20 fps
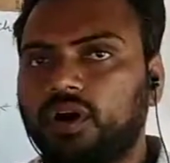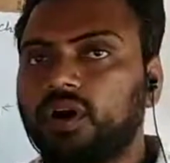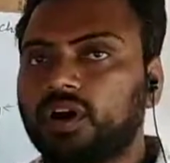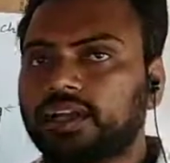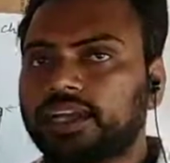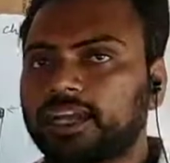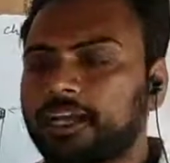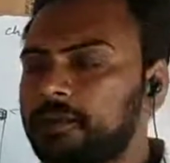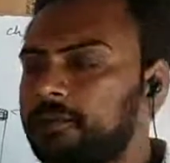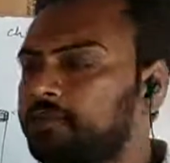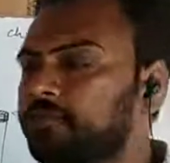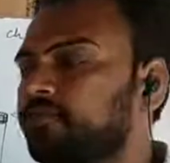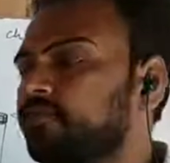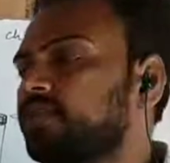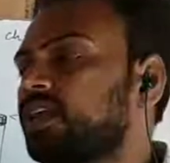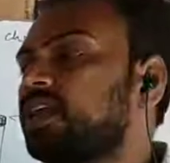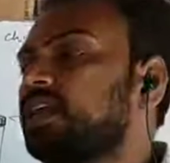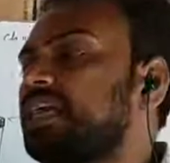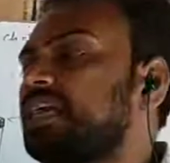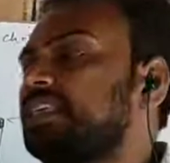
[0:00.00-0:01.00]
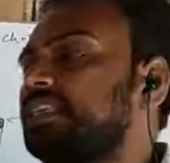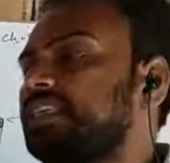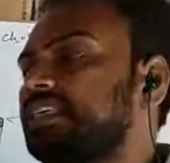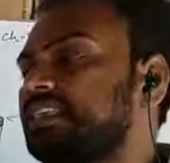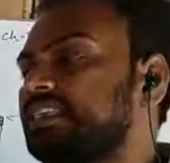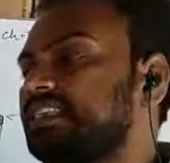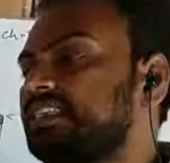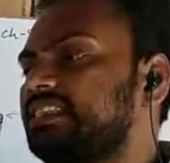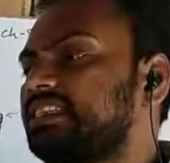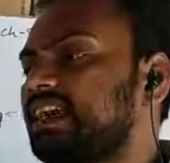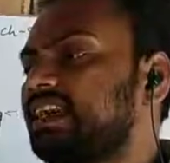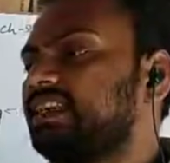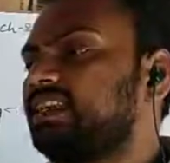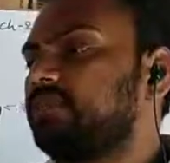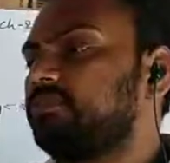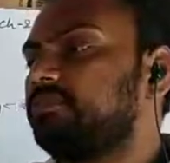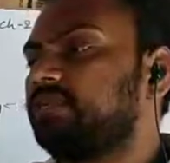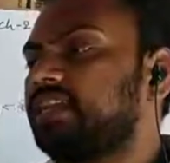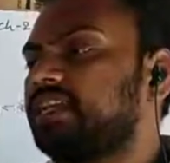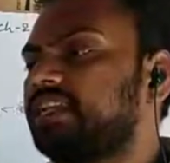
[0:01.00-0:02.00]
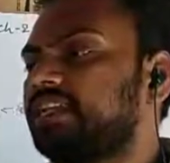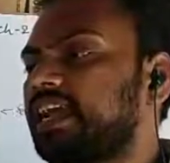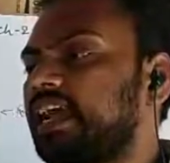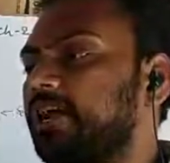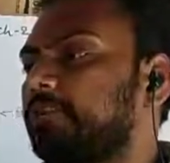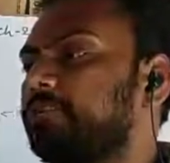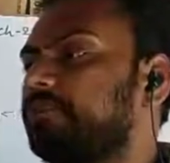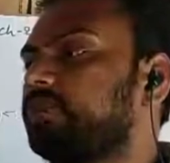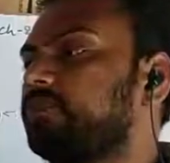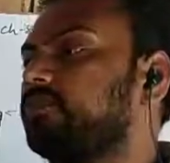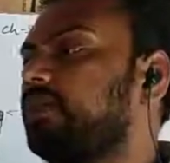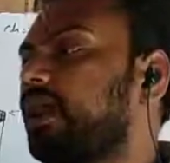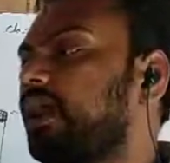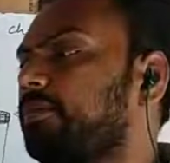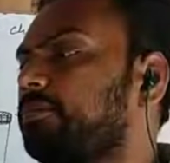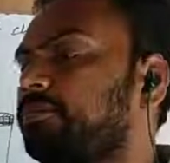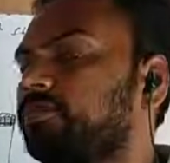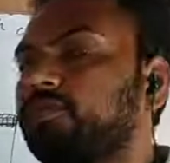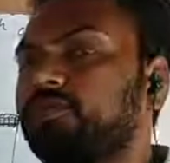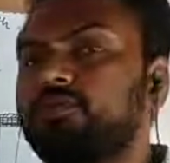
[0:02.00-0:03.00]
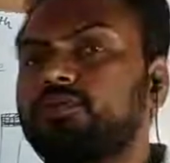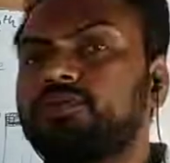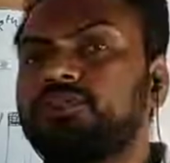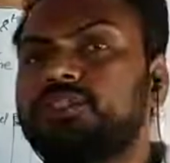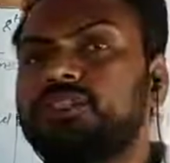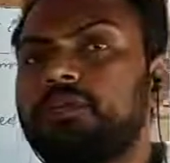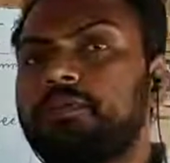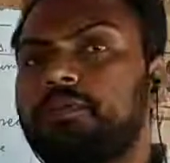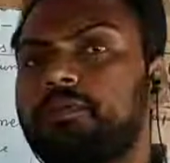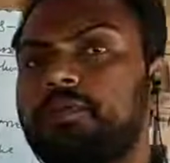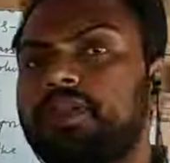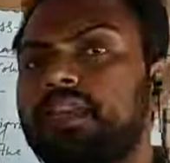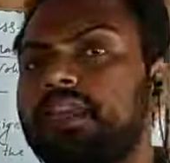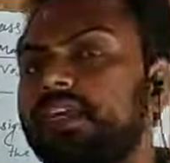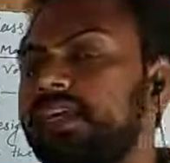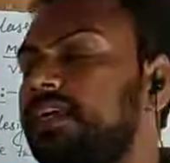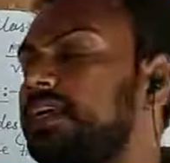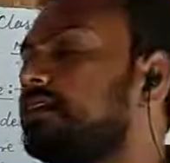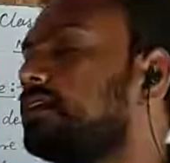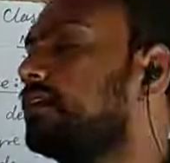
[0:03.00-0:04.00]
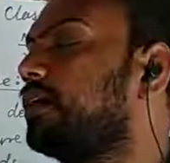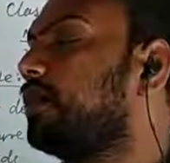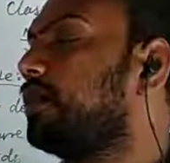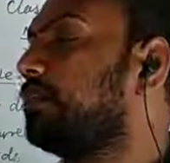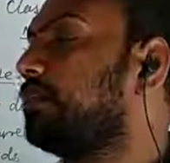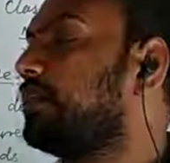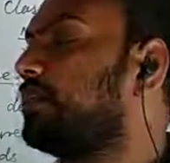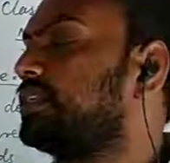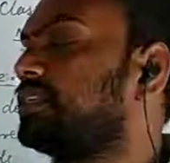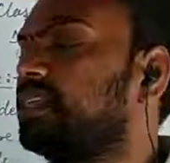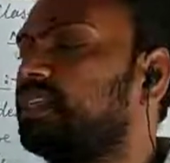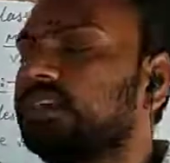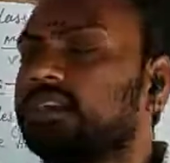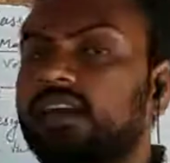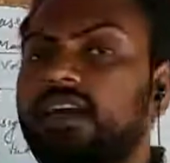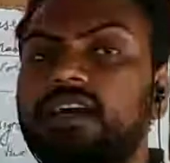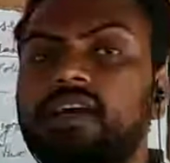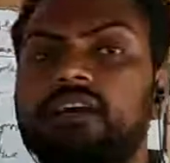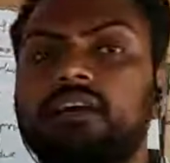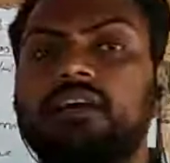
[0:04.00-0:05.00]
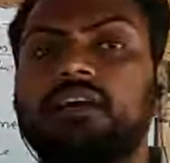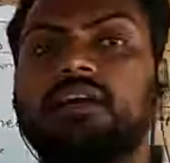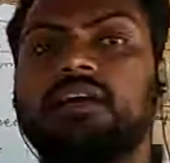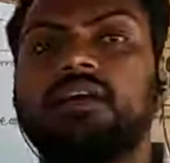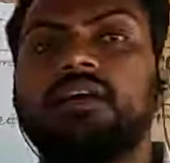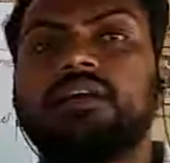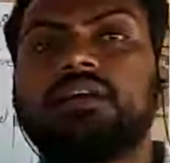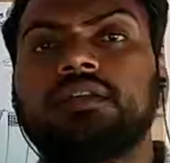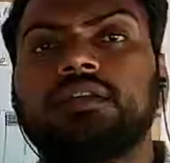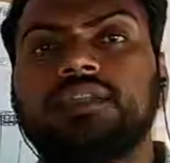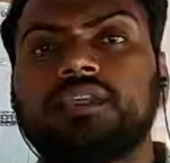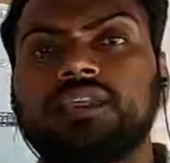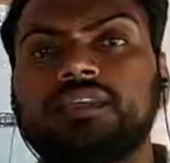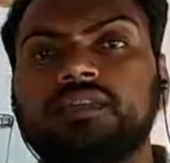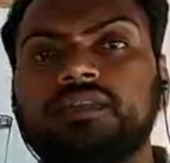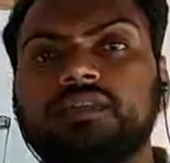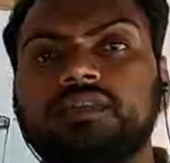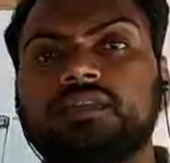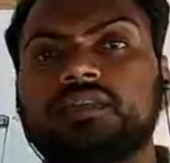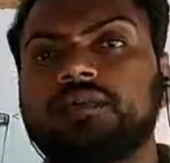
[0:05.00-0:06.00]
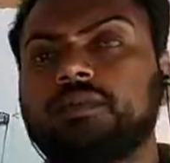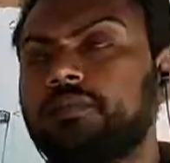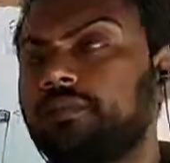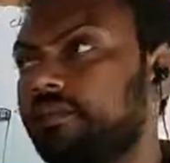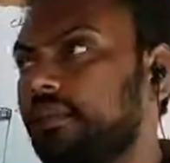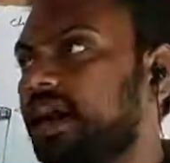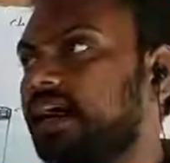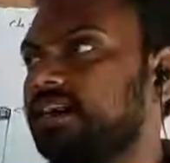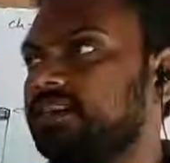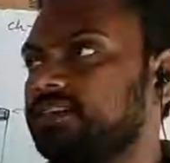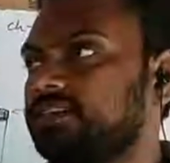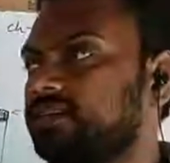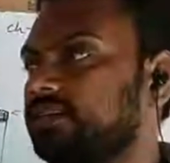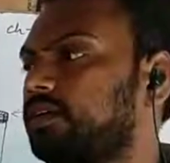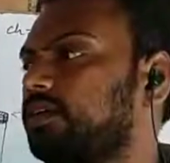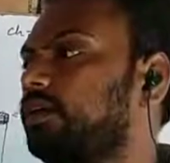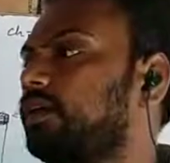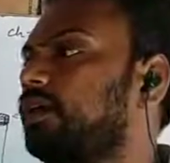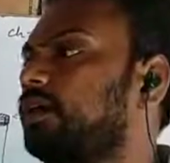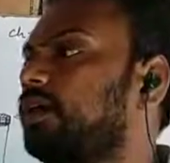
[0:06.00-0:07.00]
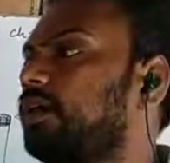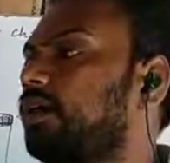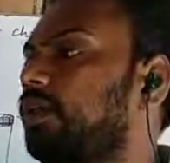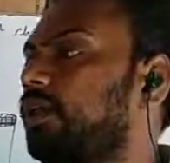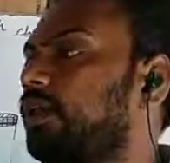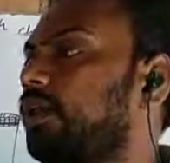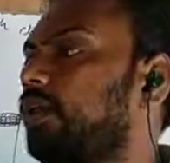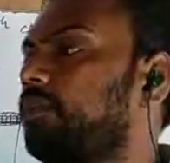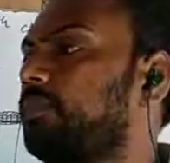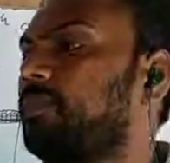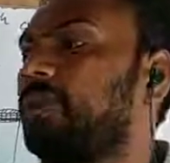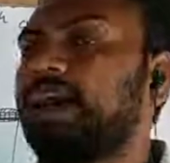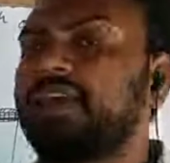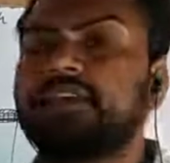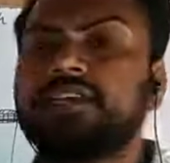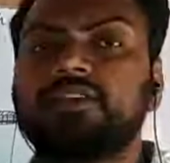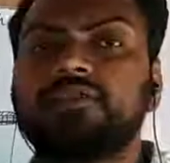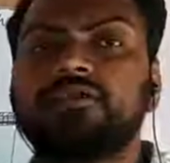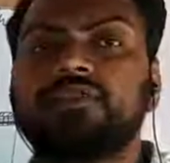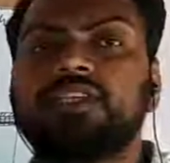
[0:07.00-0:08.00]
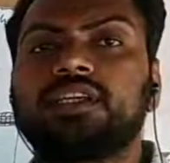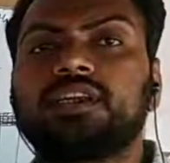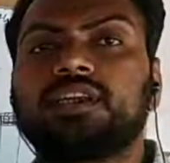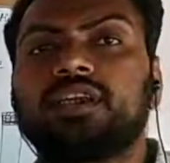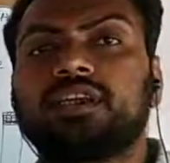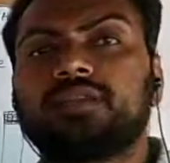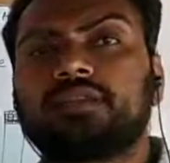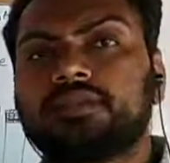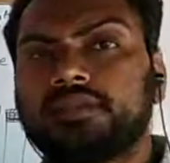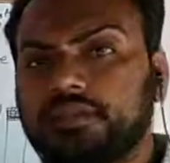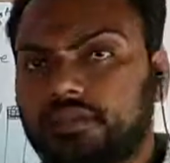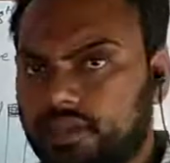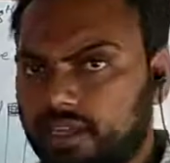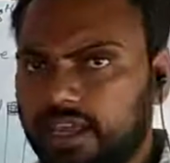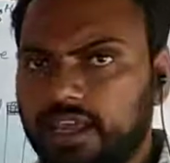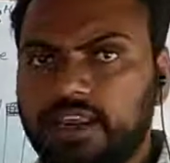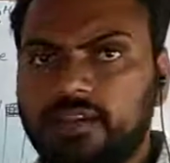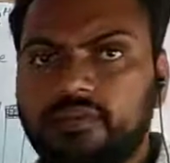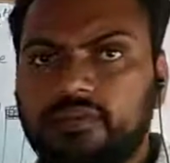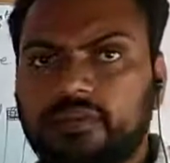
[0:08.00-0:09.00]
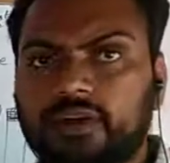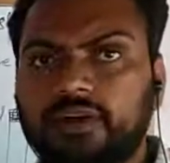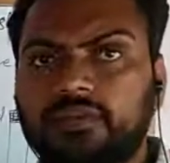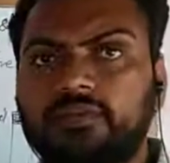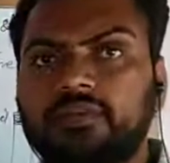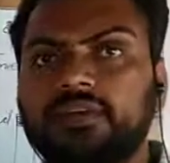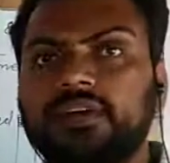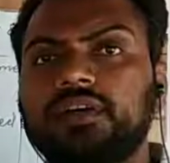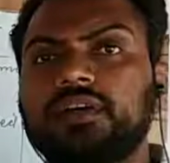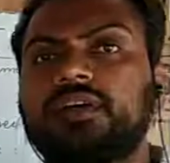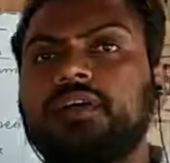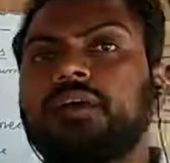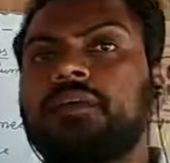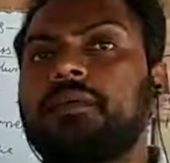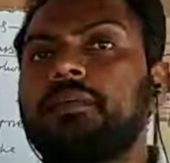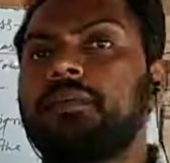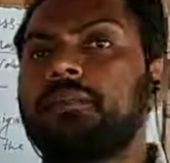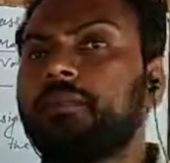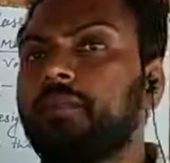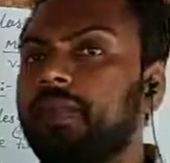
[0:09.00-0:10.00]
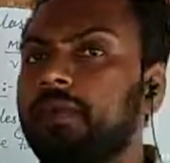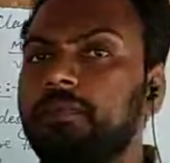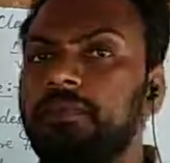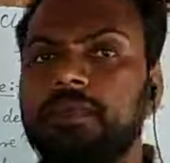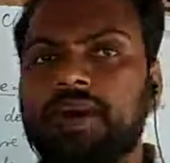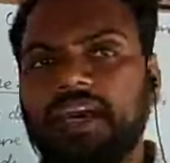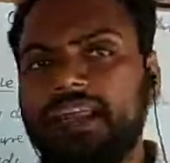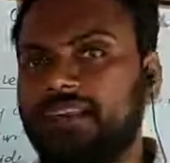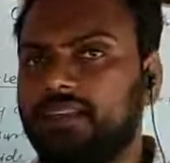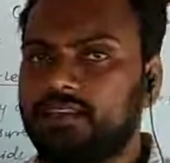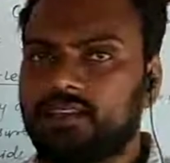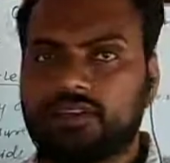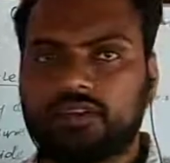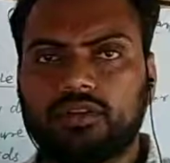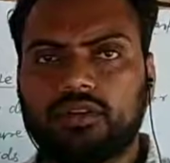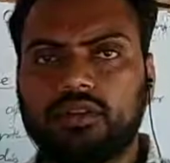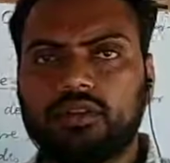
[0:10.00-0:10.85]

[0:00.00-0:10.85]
Okay, this is an empty cap. You have to simply measure this mass by using help of beam balance.